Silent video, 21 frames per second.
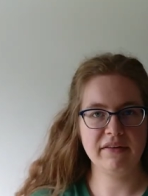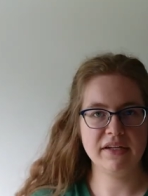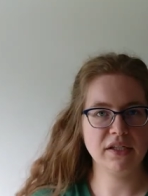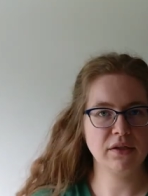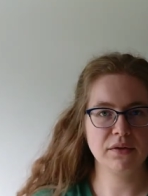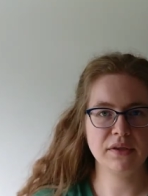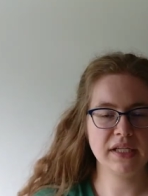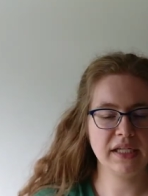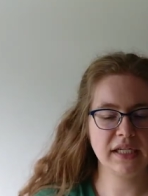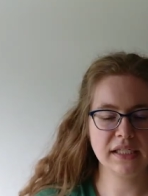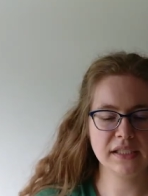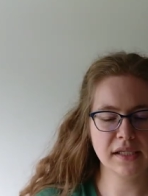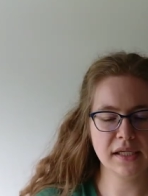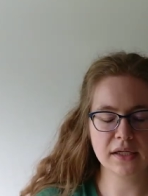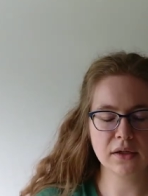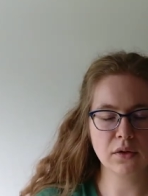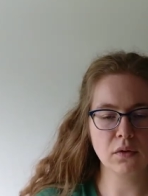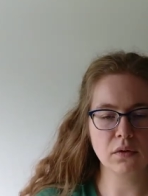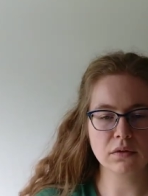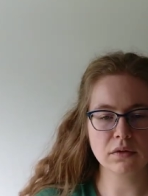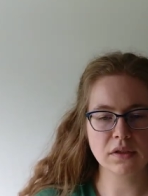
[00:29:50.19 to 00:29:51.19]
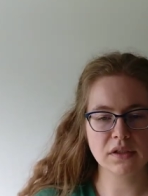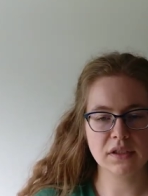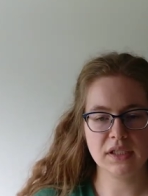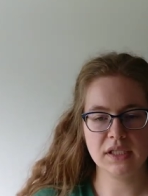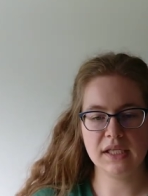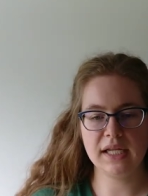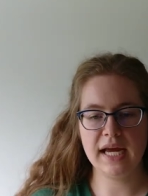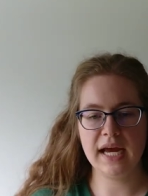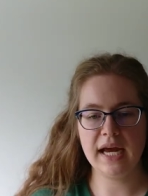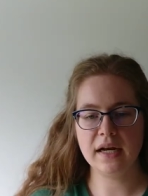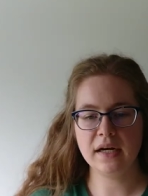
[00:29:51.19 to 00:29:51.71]
I don't think it's hit colder
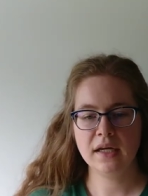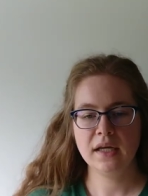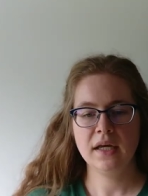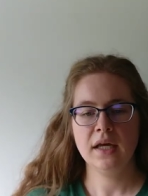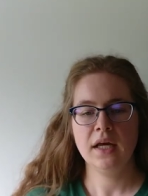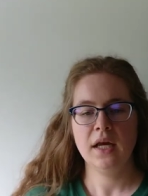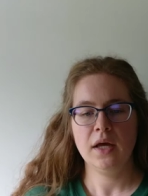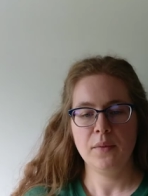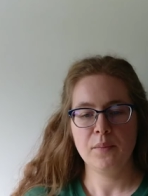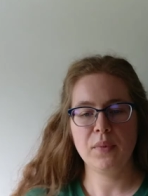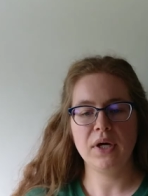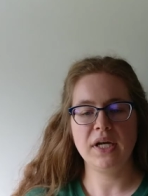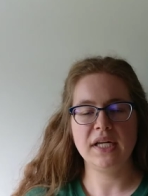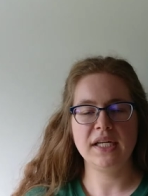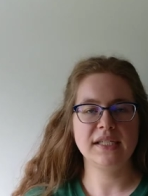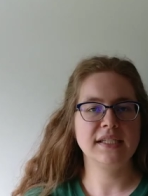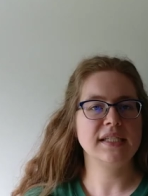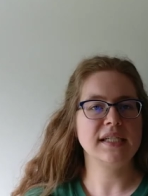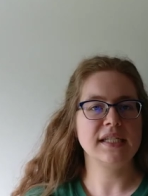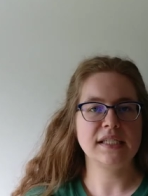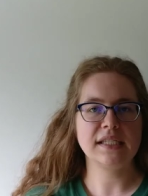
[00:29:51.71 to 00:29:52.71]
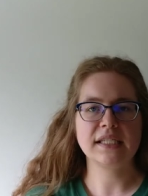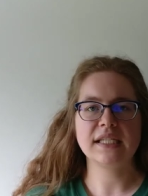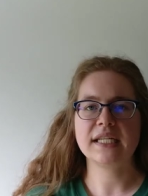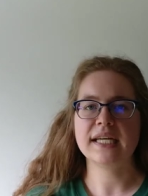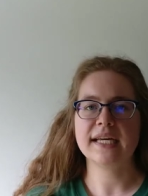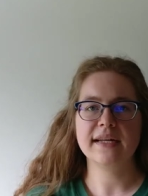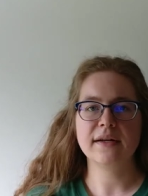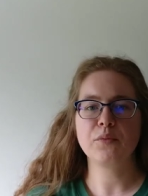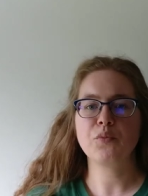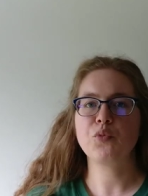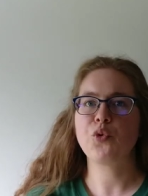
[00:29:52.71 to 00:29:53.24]
than that, but it does
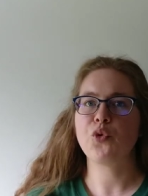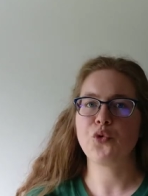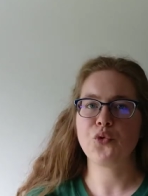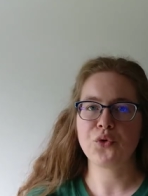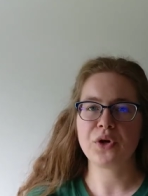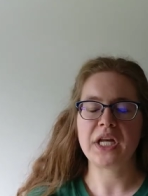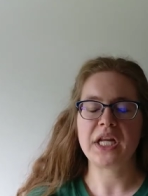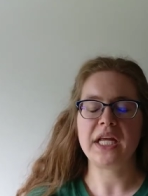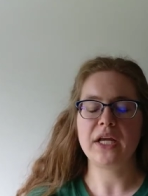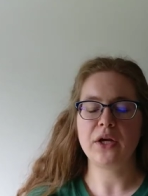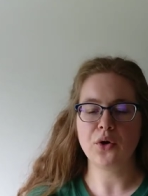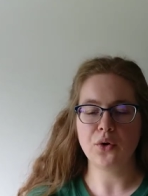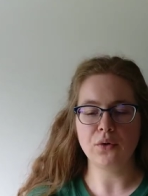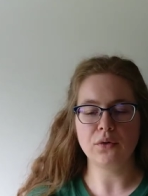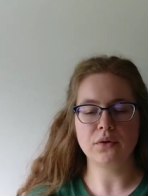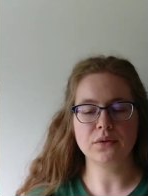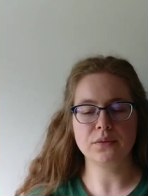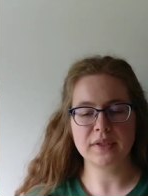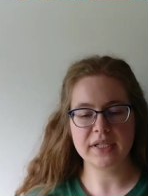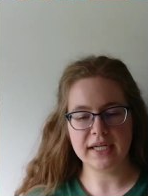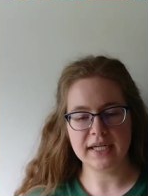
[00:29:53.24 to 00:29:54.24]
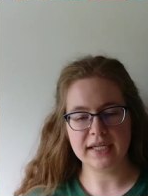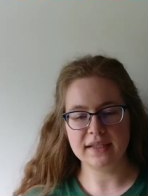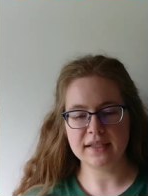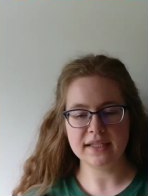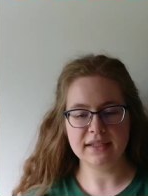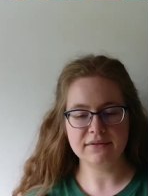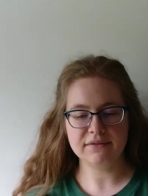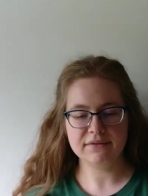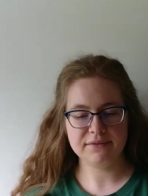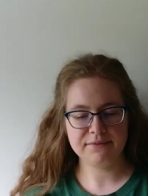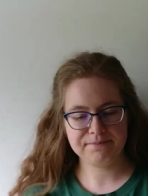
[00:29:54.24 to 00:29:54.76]
get pretty cold where I
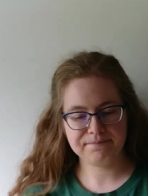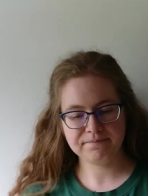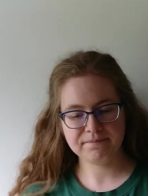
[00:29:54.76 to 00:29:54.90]
live.